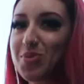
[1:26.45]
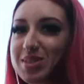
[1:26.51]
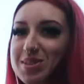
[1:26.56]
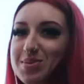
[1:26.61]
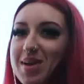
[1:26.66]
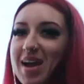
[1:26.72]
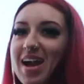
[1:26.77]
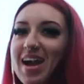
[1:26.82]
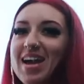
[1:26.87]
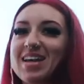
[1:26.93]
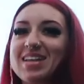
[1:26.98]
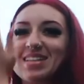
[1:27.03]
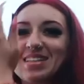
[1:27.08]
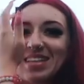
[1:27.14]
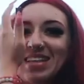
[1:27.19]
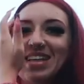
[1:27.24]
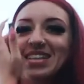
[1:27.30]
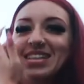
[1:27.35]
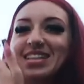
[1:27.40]
What's up guys?
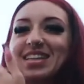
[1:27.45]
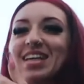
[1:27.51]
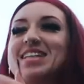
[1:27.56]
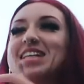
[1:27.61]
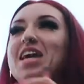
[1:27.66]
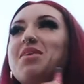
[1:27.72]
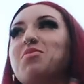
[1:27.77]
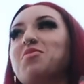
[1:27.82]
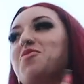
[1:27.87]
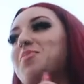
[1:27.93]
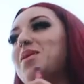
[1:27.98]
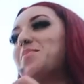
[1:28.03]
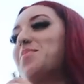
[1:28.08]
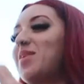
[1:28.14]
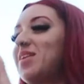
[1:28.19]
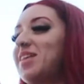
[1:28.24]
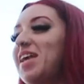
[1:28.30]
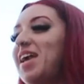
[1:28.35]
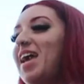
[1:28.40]
It's the day before my
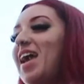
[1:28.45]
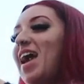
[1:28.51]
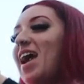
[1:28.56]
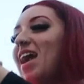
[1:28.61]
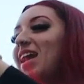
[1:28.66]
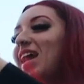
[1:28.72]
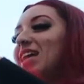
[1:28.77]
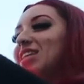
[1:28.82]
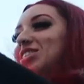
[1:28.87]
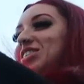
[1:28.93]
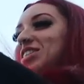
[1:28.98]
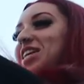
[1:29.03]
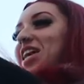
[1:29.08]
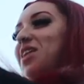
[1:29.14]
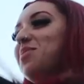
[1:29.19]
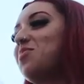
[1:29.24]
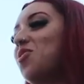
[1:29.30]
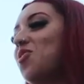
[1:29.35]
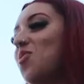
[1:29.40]
birthday and I just
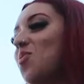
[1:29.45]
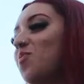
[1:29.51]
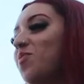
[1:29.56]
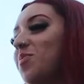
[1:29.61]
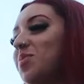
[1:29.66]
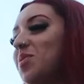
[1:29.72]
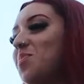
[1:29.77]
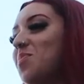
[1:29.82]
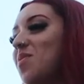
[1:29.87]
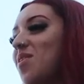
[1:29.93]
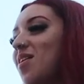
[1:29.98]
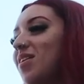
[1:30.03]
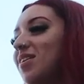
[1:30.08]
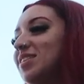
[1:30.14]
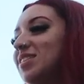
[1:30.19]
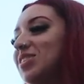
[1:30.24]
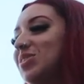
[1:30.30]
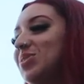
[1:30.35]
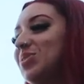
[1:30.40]
came home from the
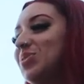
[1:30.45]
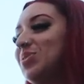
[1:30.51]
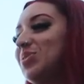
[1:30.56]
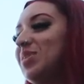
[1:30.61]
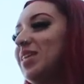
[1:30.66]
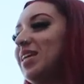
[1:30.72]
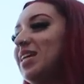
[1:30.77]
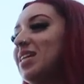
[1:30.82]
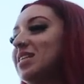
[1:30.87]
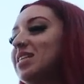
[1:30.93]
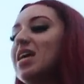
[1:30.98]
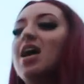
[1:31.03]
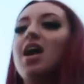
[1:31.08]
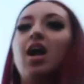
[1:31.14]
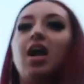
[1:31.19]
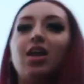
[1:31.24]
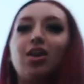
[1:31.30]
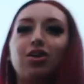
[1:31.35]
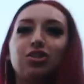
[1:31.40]
mall to this
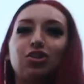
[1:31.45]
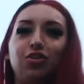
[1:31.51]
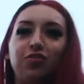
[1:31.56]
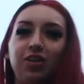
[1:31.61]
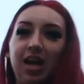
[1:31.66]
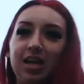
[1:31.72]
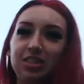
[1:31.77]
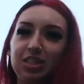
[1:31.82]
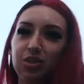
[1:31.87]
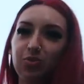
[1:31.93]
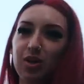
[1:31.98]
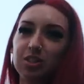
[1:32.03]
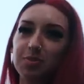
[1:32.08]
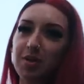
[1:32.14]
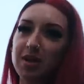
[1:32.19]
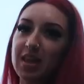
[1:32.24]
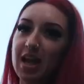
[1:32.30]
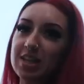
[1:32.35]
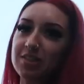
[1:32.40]
and also if you guys didn't watch
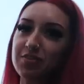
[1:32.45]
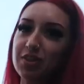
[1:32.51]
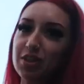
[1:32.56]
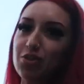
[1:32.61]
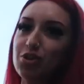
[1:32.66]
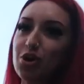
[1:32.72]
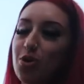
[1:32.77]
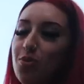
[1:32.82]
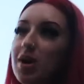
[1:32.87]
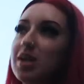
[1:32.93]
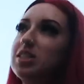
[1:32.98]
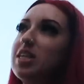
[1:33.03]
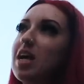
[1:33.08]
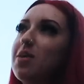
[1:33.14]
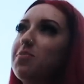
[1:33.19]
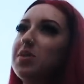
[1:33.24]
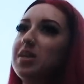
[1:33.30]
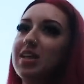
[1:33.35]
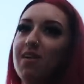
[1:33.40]
my last video go watch
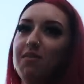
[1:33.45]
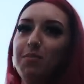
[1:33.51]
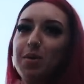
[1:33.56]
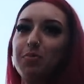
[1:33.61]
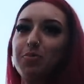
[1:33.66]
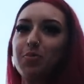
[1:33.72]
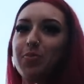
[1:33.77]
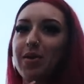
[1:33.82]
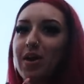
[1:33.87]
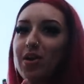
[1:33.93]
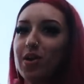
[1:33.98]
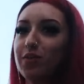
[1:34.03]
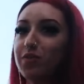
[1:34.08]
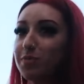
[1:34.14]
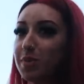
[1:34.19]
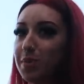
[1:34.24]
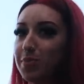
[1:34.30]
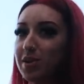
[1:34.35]
that because I've been preparing for my